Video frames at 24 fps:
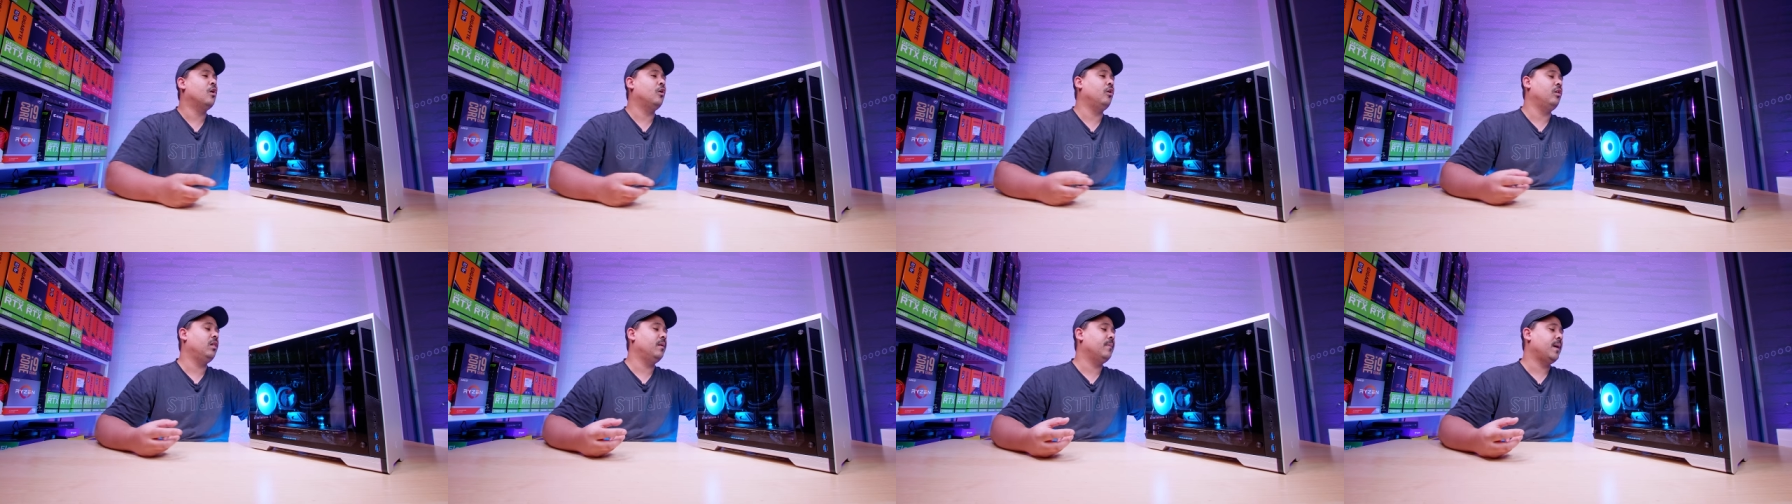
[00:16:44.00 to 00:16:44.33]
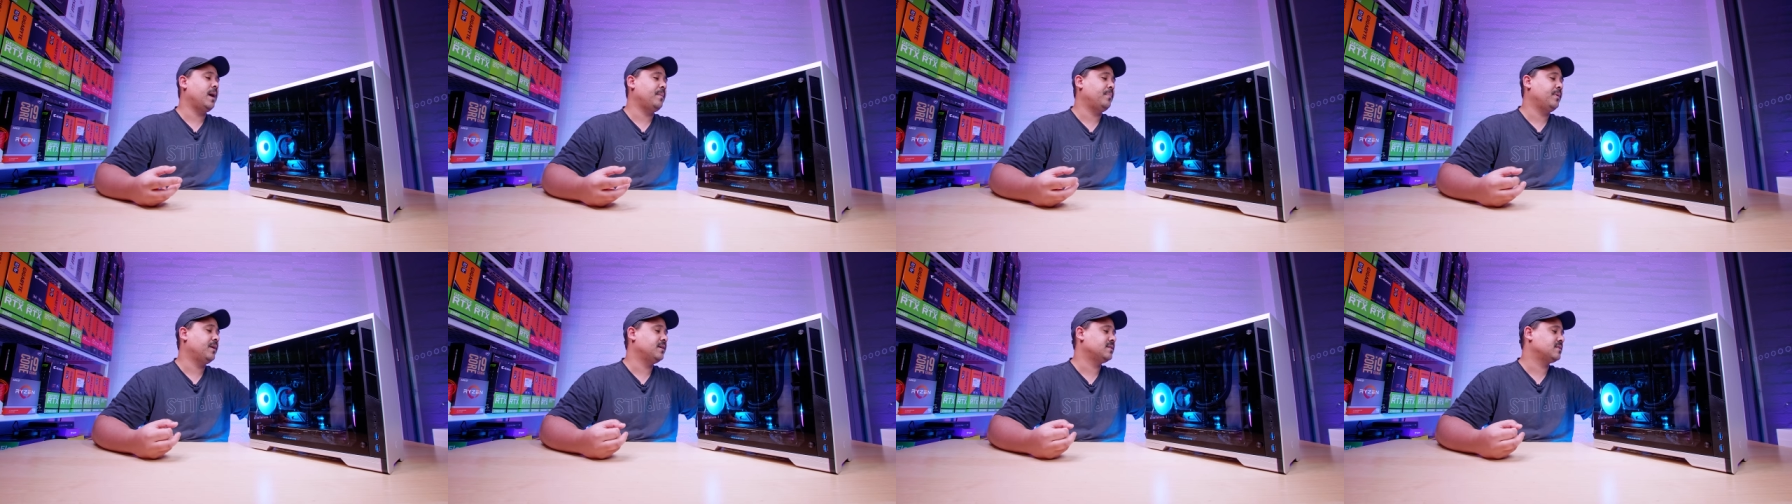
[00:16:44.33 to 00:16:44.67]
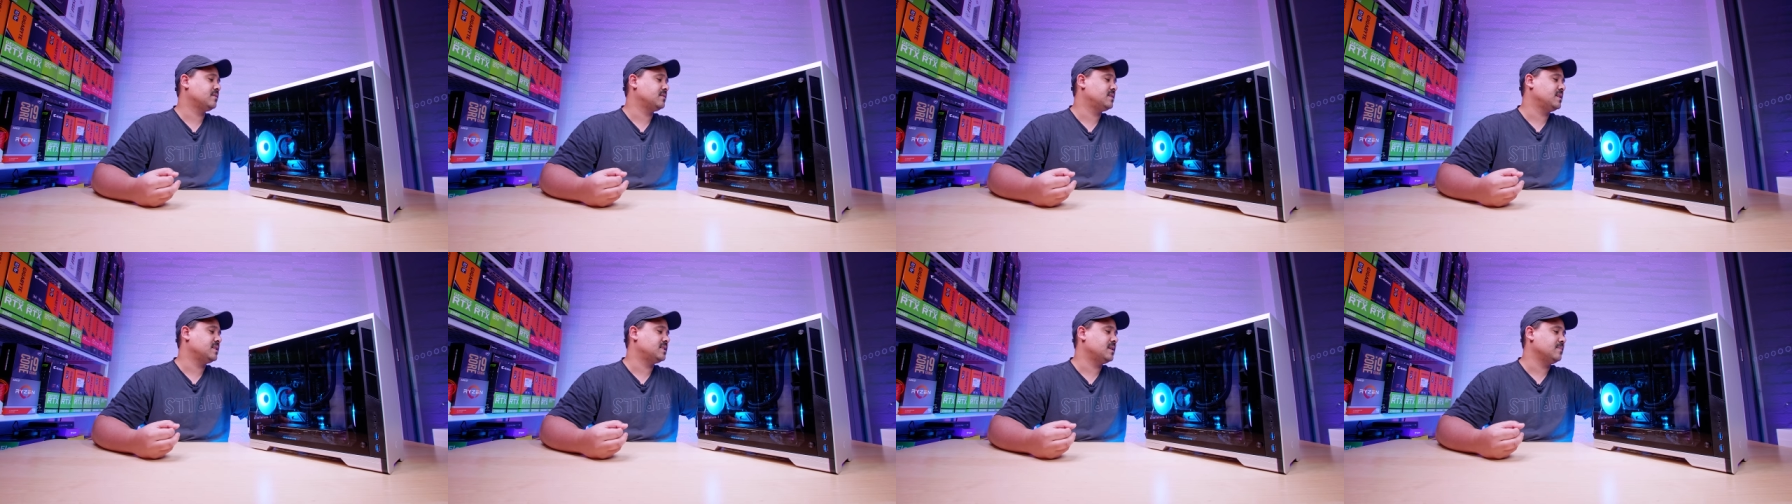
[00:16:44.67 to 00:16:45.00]
all of my
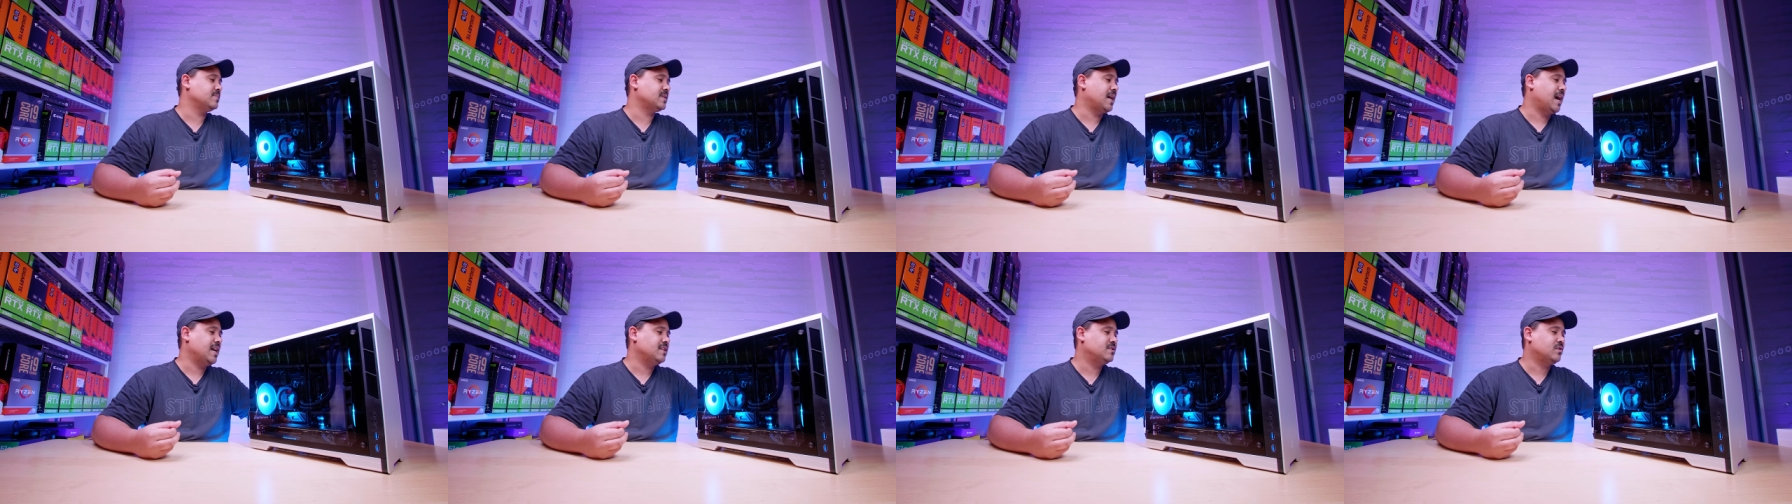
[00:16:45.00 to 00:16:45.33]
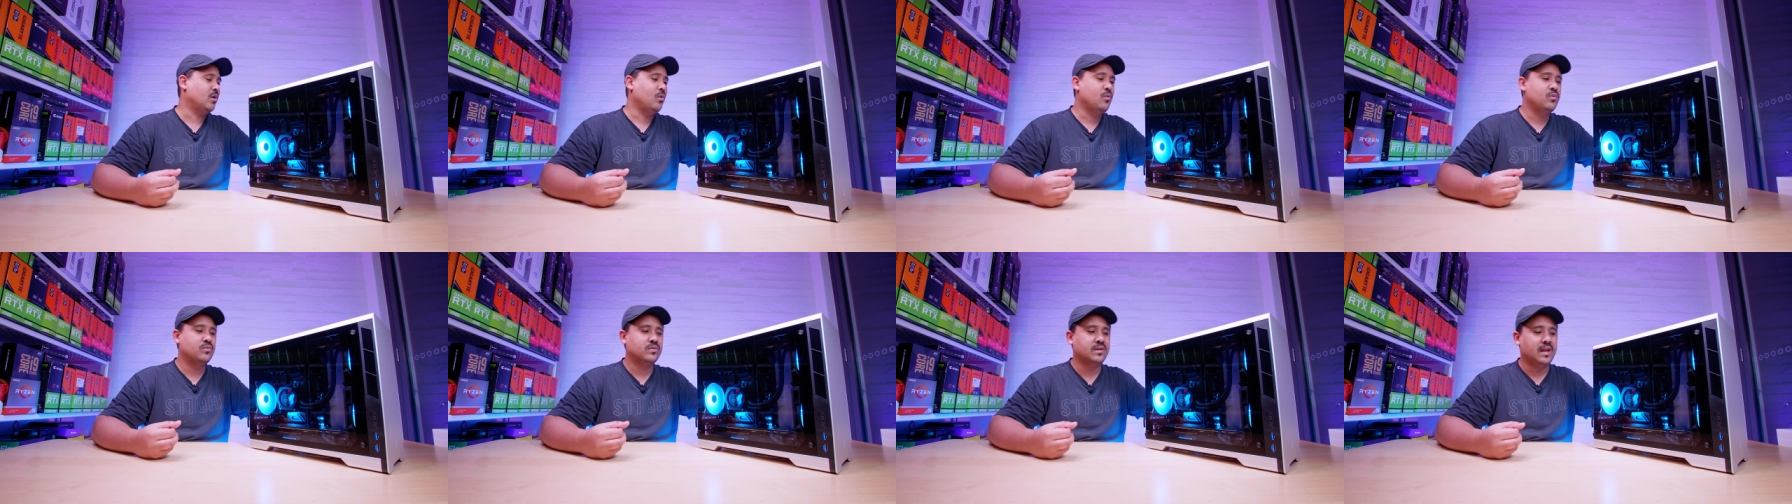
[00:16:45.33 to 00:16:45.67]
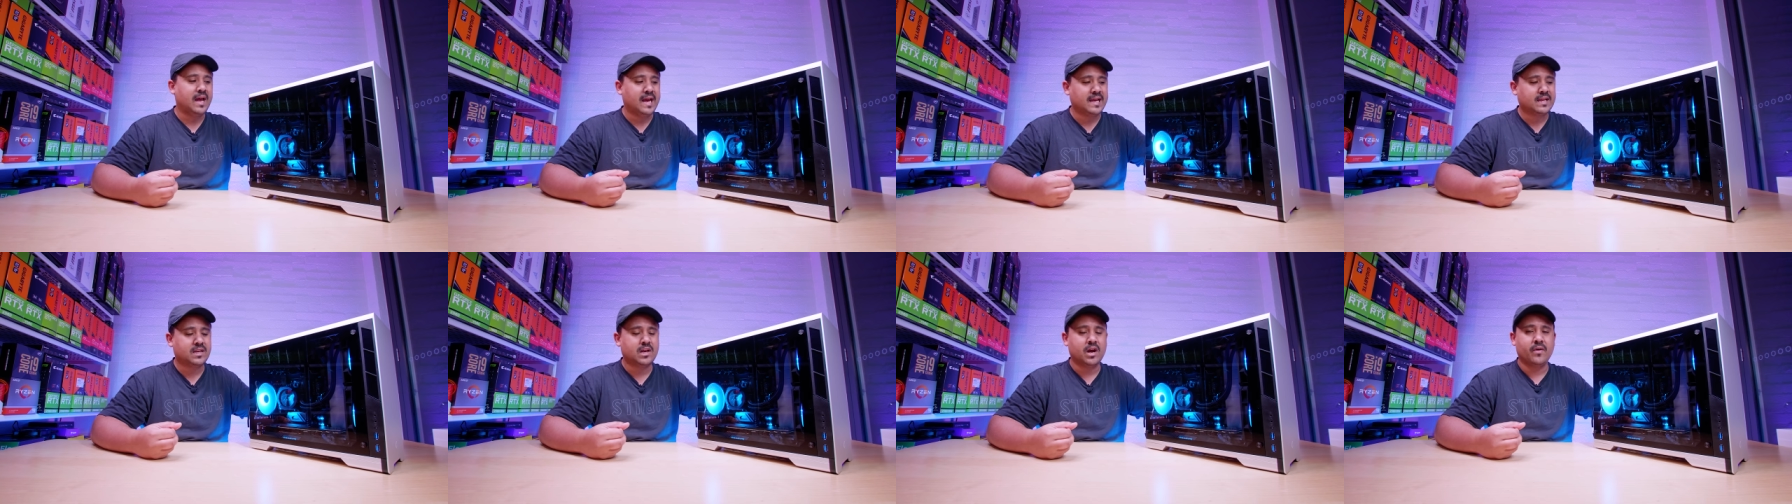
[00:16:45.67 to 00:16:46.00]
personal systems, I don't
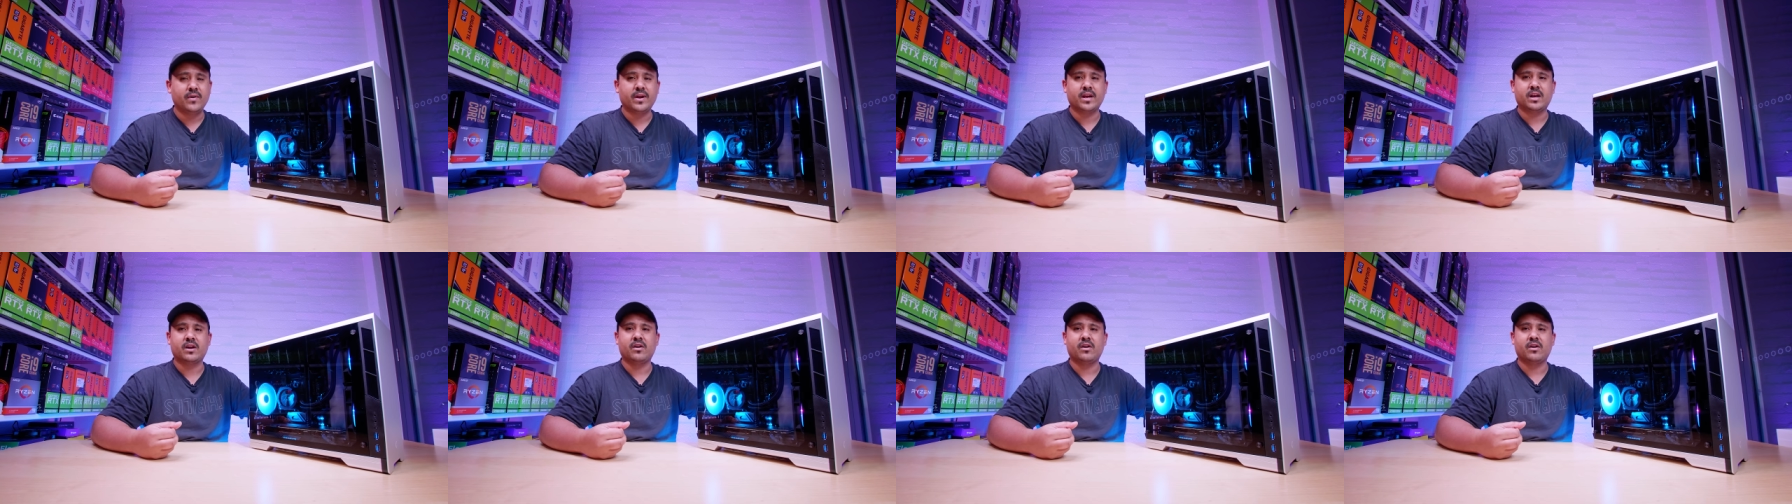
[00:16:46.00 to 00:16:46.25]
like going